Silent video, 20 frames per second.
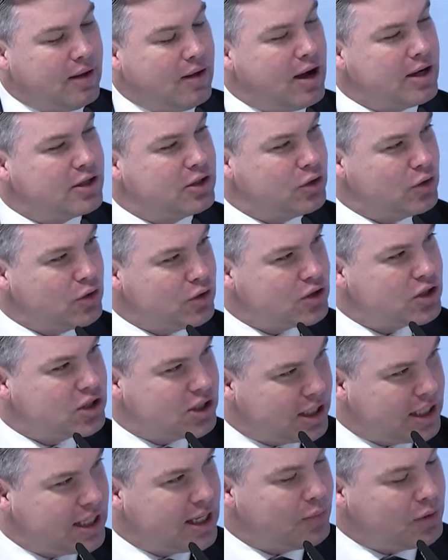I do
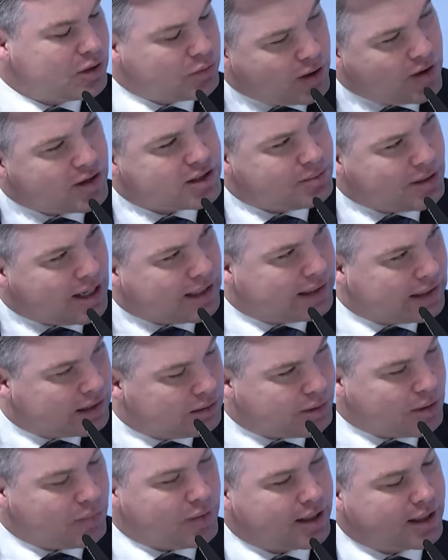see, which worries me a
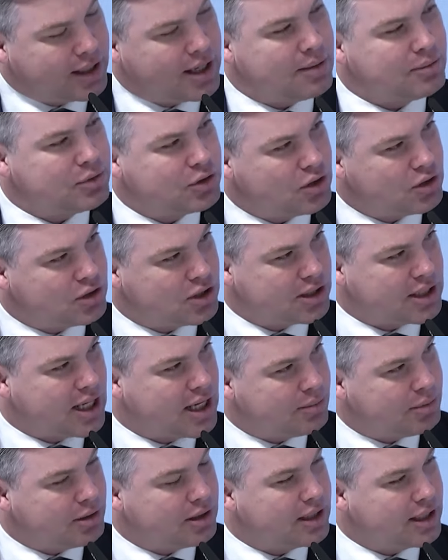little bit when it comes to the
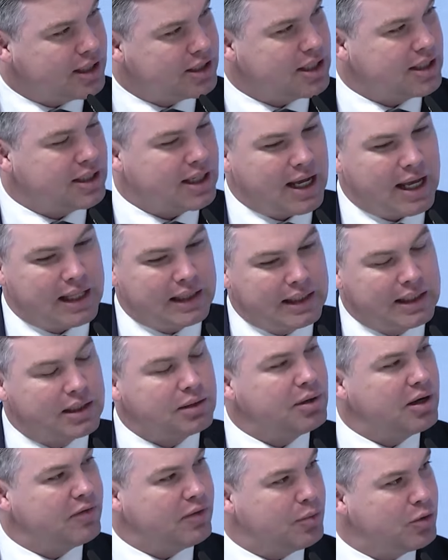sustainability agenda, a
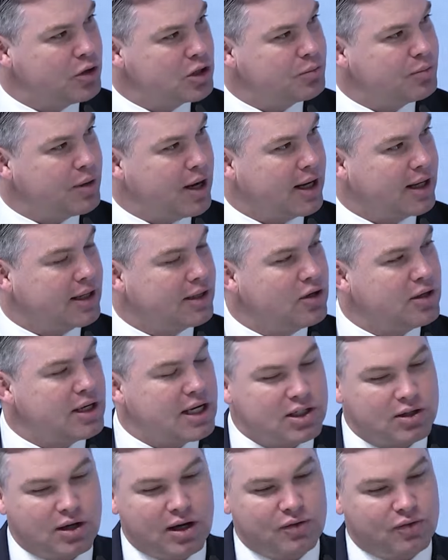little bit of a pushback, not
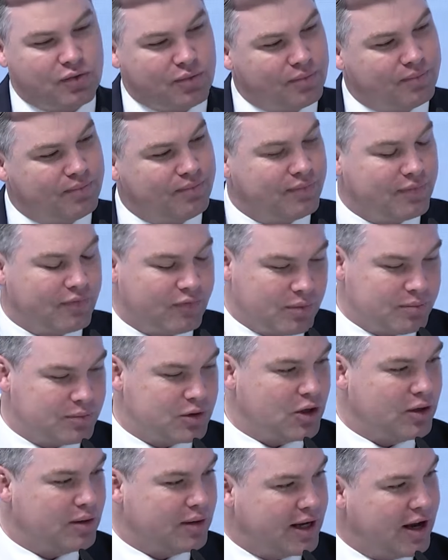necessarily from
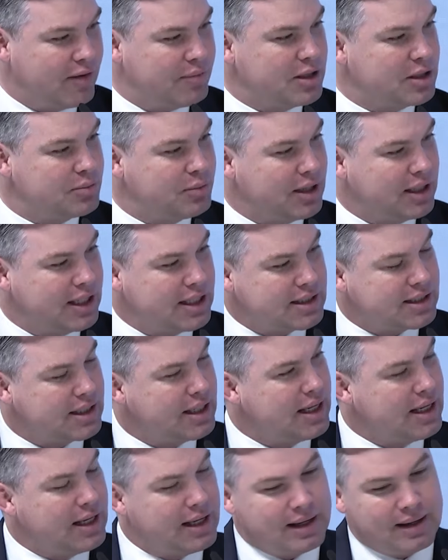certain governments, but at least
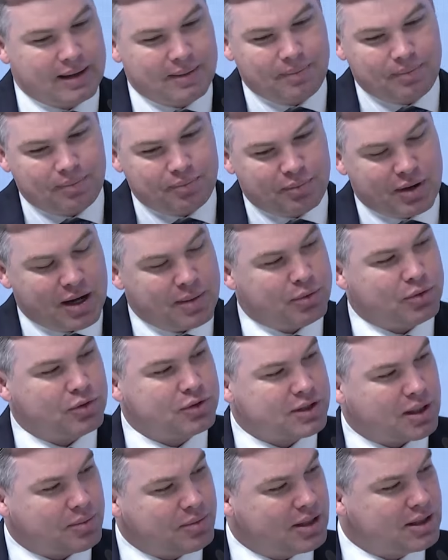
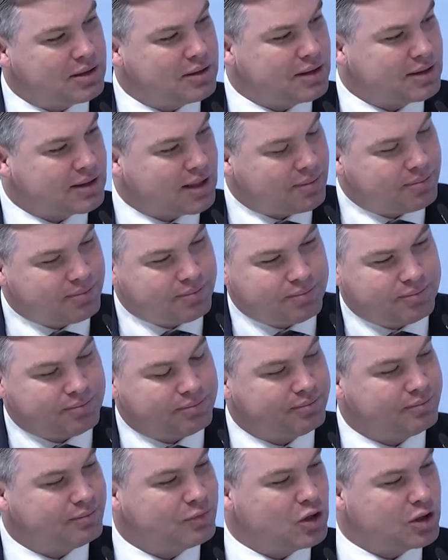people,
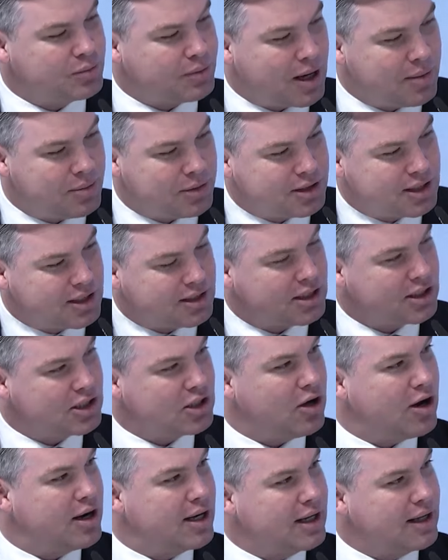some newspapers in
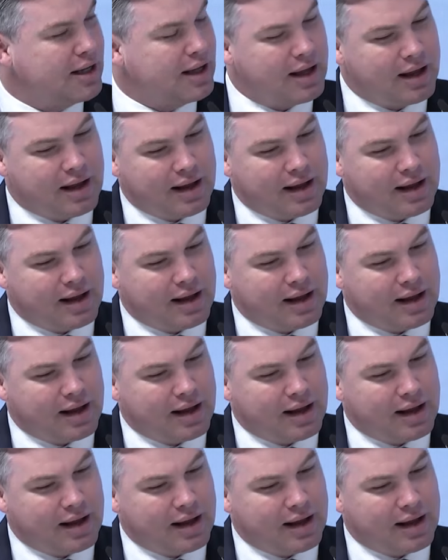society,